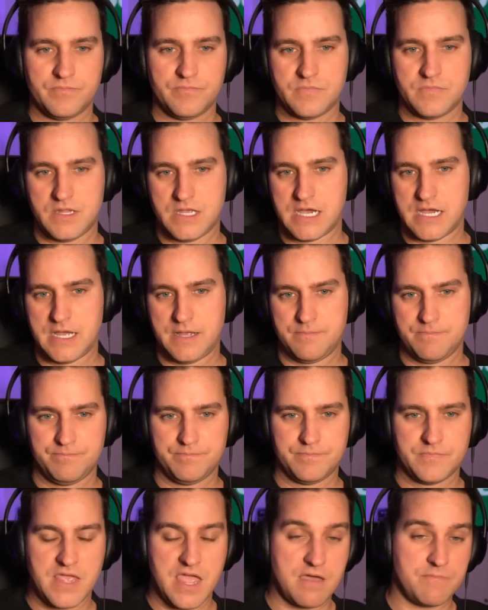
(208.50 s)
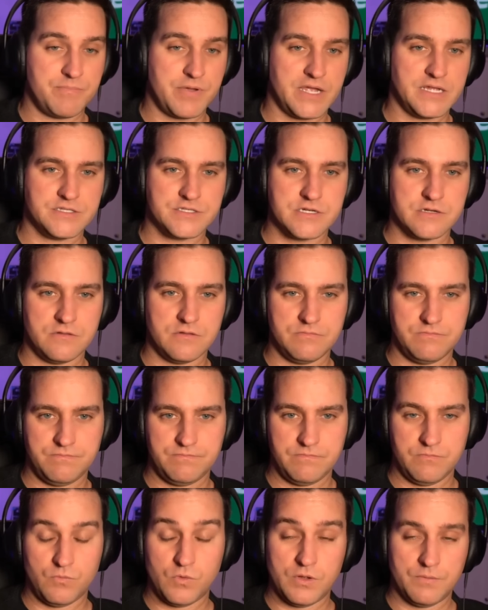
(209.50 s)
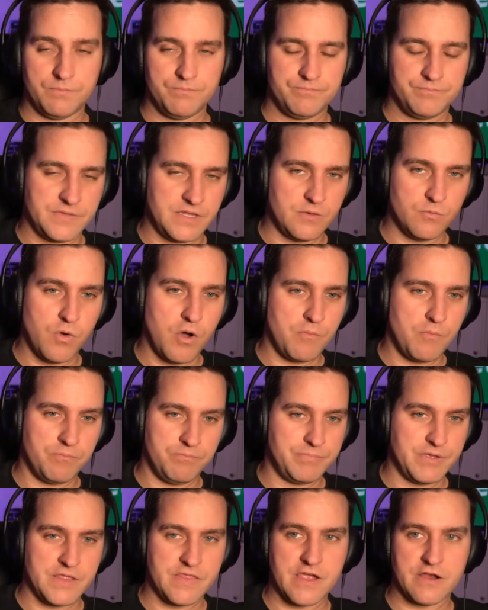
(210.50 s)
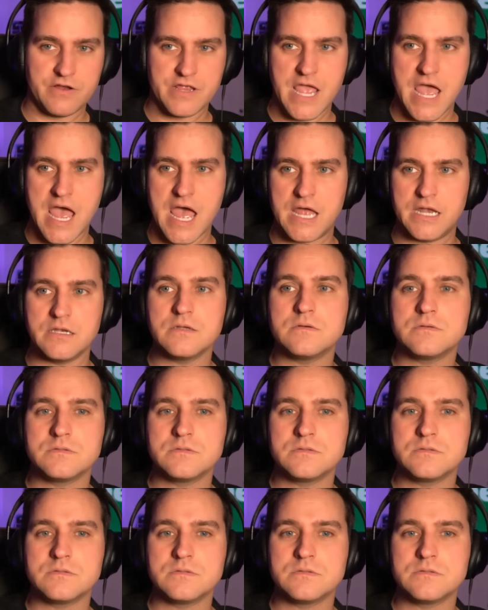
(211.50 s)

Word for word: guy. Cam Payne's no, well, he won't be there yet.